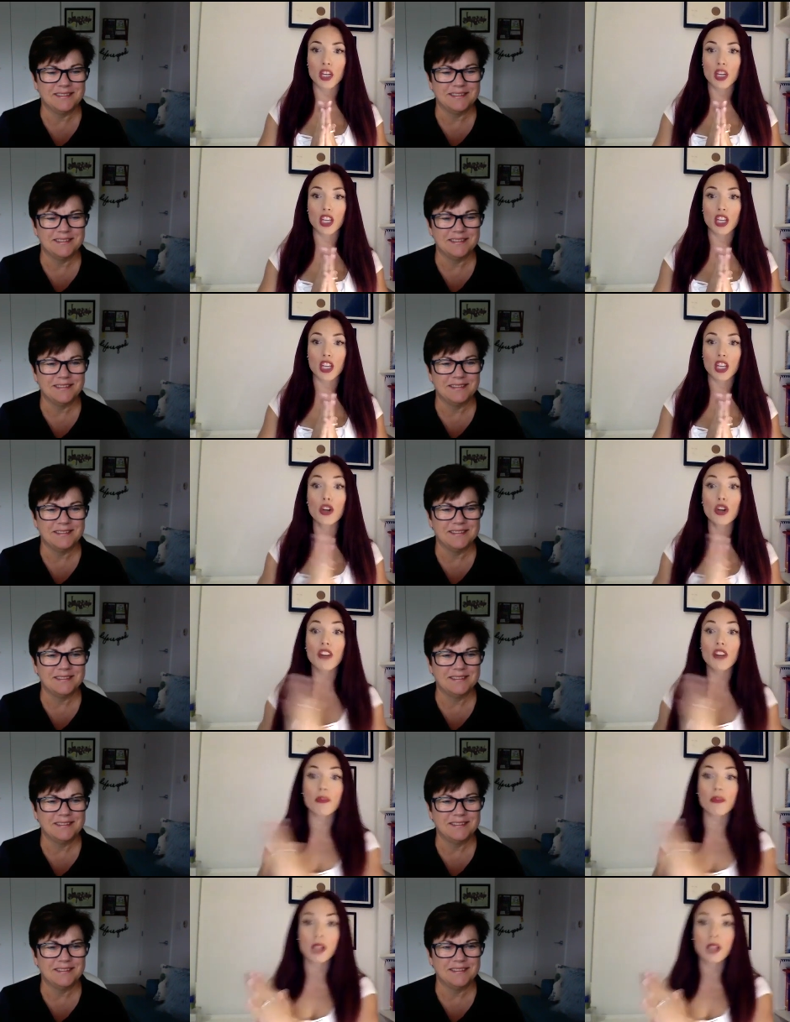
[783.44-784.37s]
Speaker 1: could have
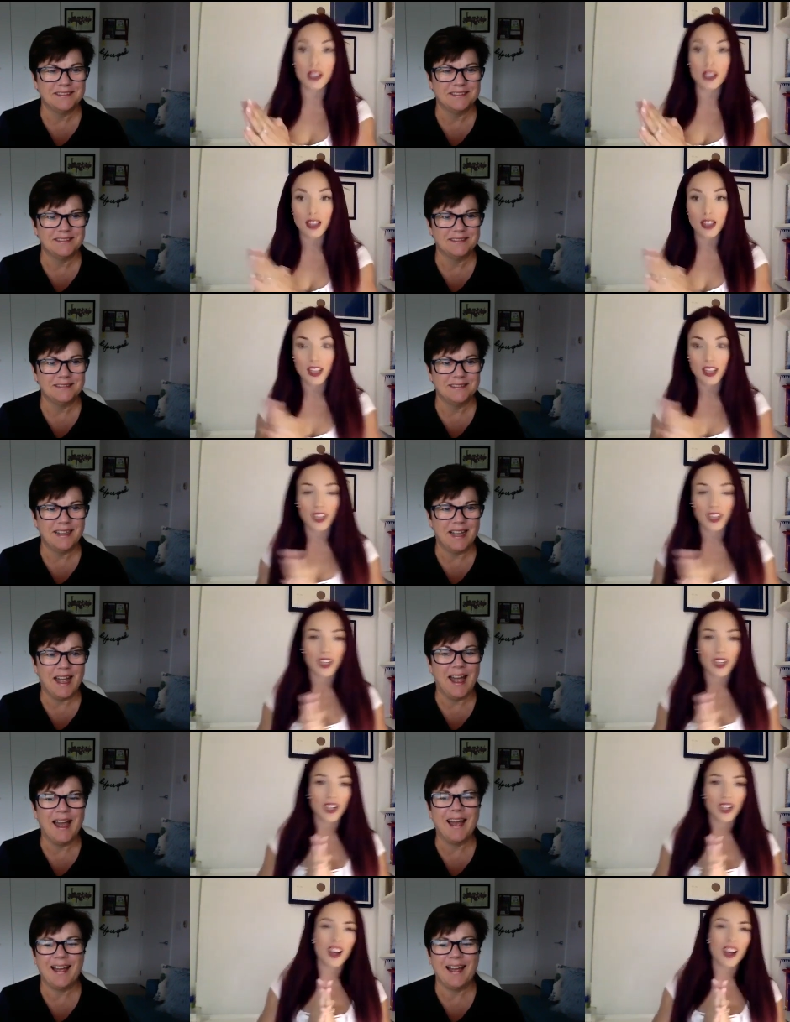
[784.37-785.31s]
been.
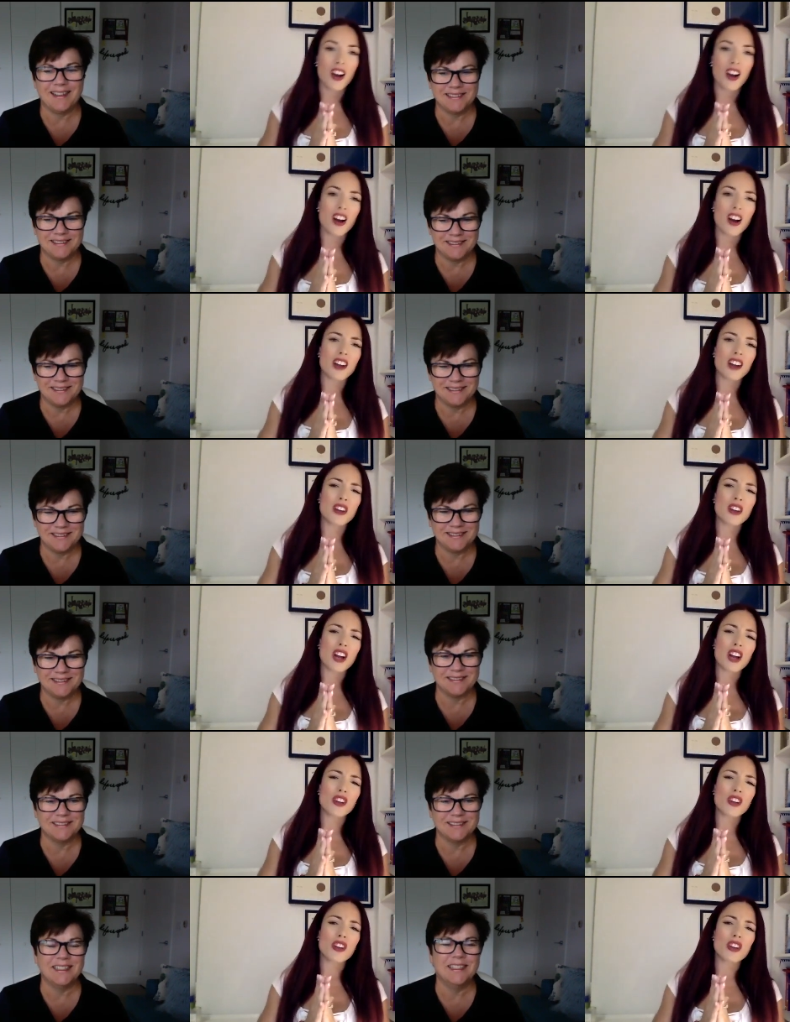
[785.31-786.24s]
Oh, you know, I
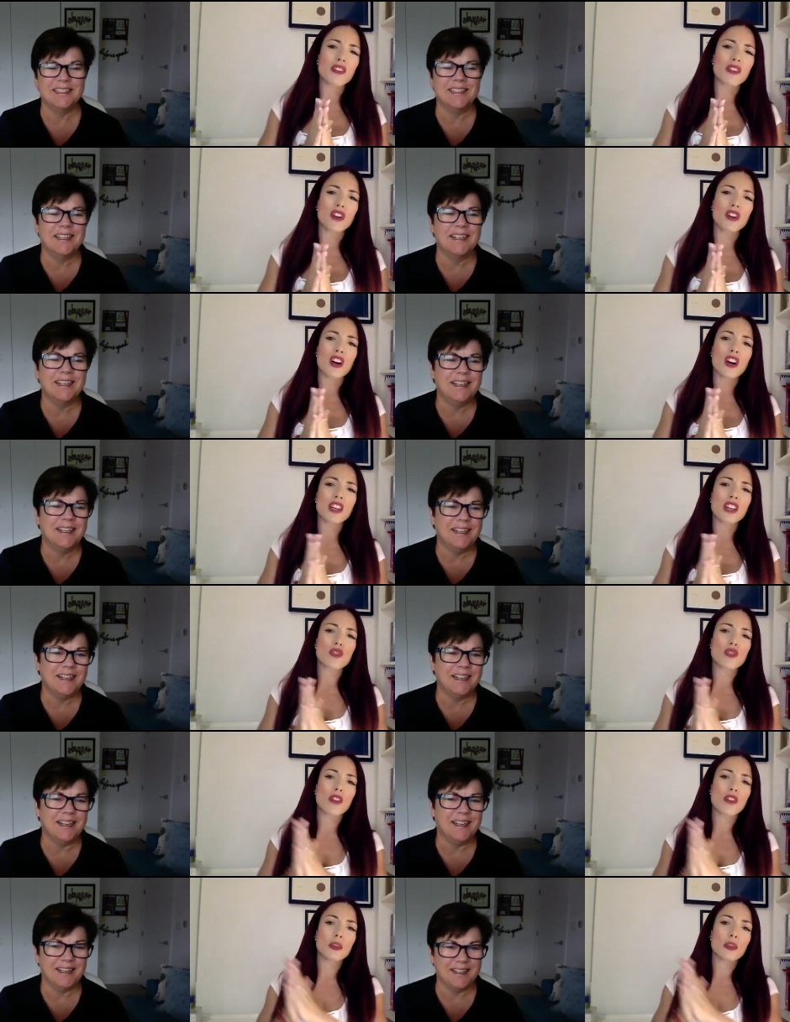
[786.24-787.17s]
could have gone and
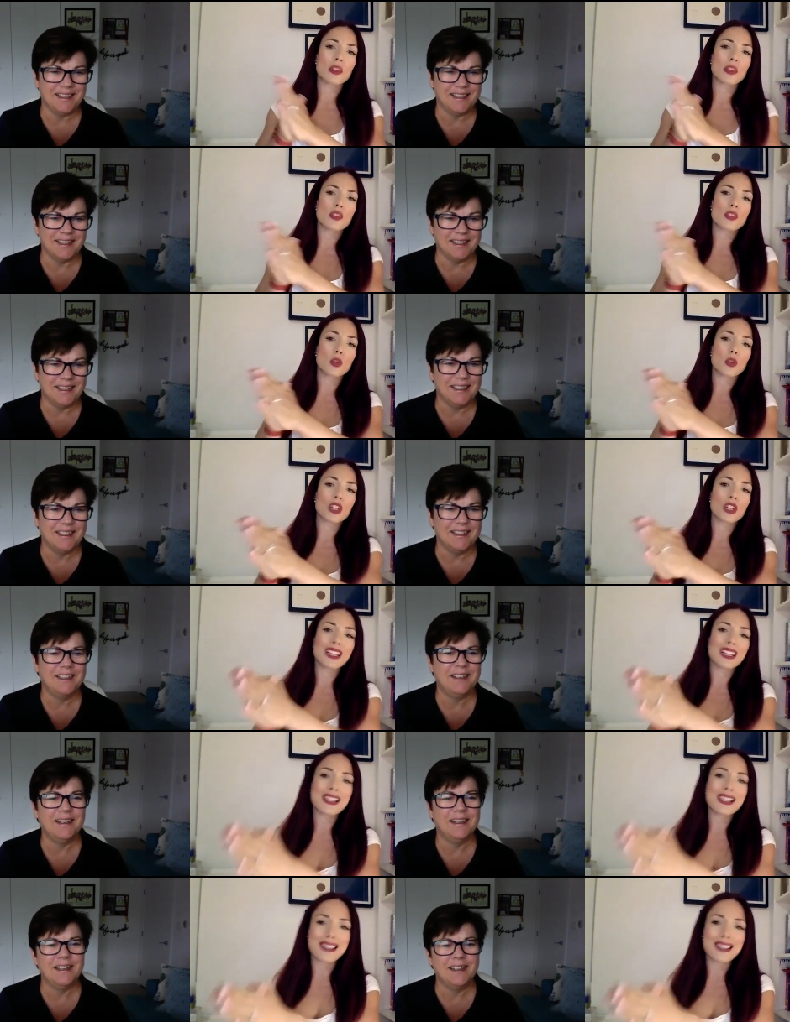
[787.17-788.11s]
traveled with this
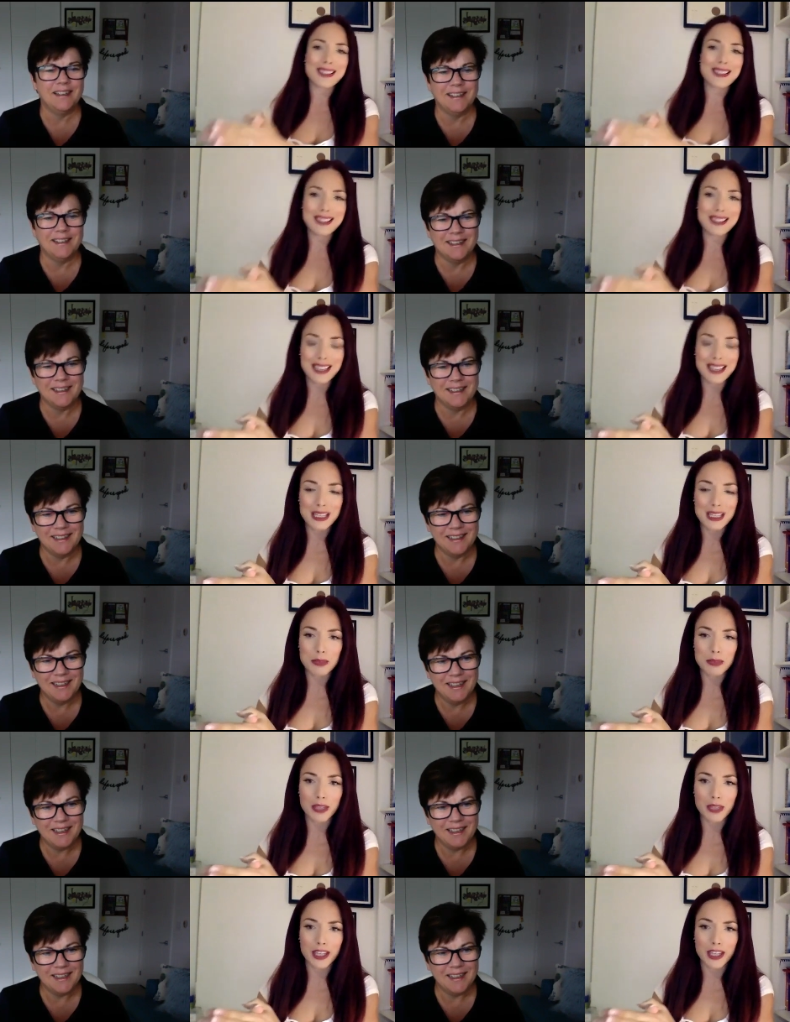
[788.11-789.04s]
world-class tennis
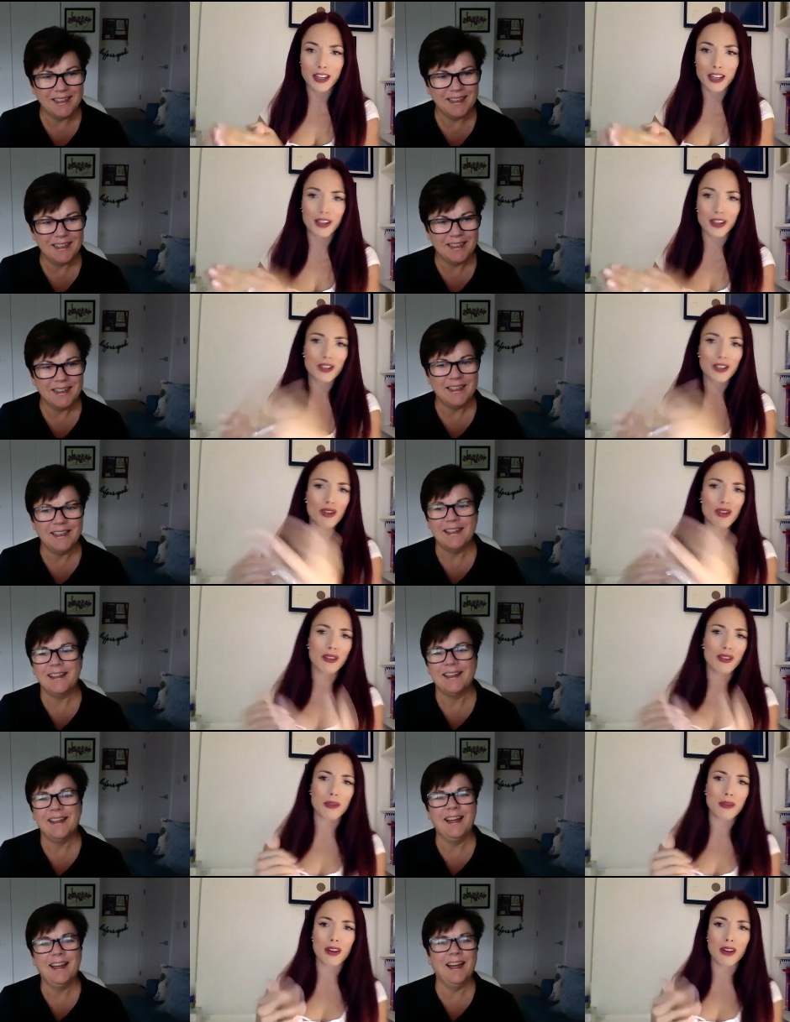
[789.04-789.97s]
player, traveled
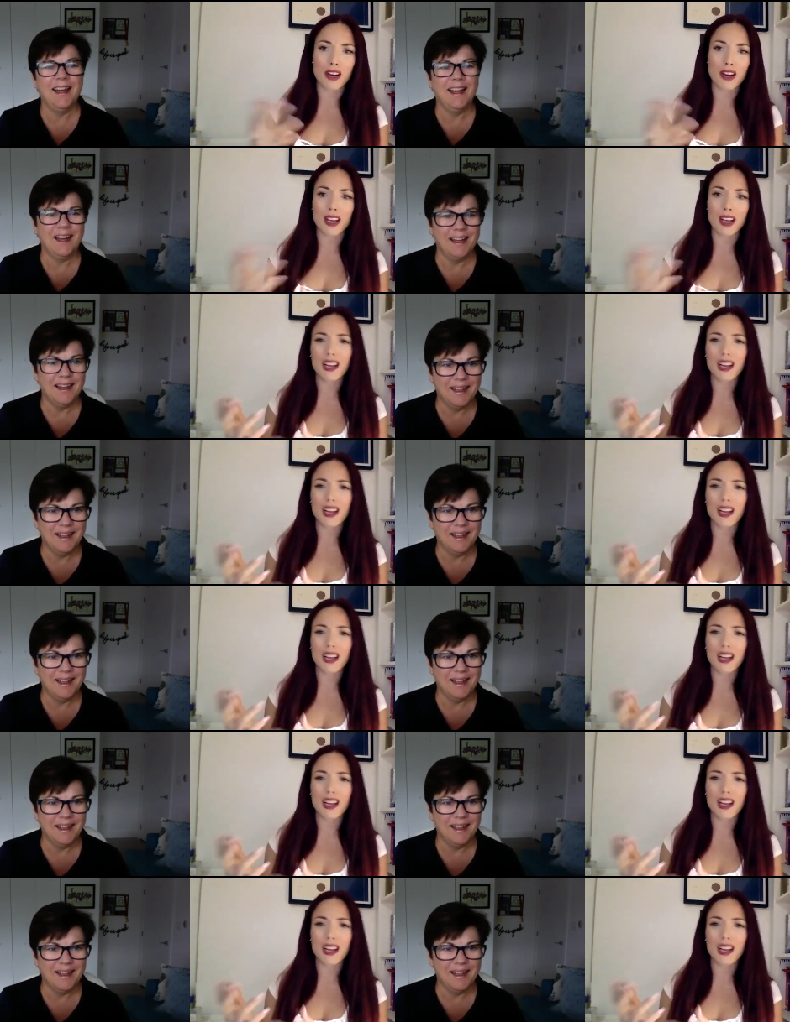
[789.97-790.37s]
America,